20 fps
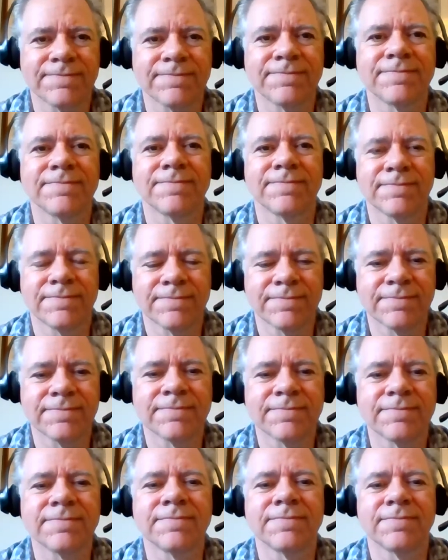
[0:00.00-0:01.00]
that's a good problem.
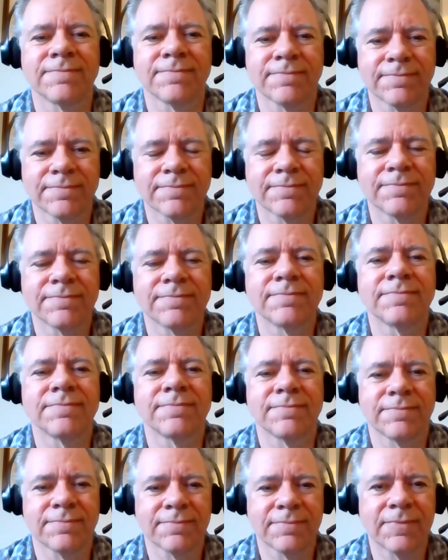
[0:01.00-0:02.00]

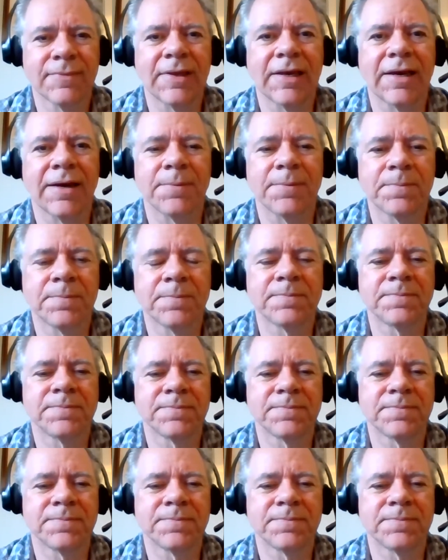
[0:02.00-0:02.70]
So